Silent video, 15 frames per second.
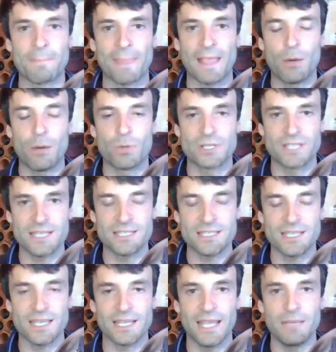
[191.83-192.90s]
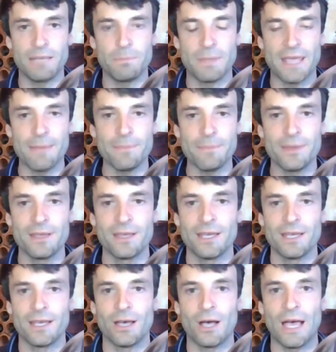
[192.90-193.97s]
our tasting at 8 p.m.
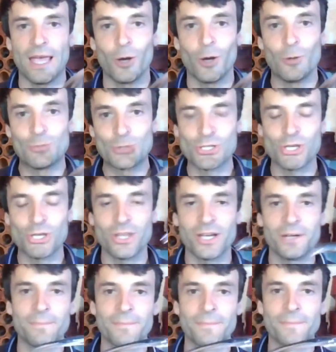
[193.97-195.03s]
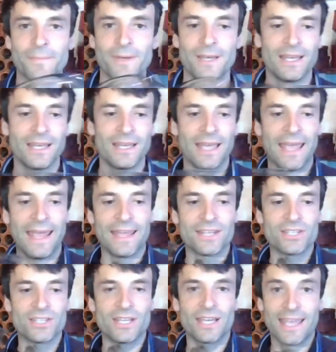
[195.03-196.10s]
I hope to see you there
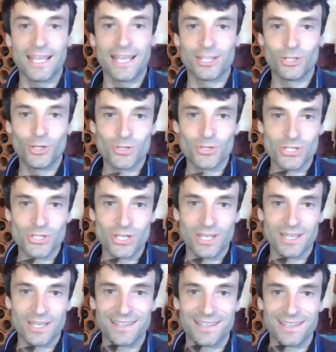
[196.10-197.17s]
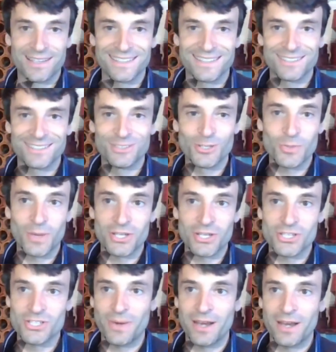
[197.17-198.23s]
and get those
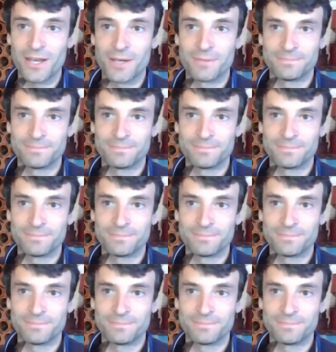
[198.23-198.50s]
questions ready.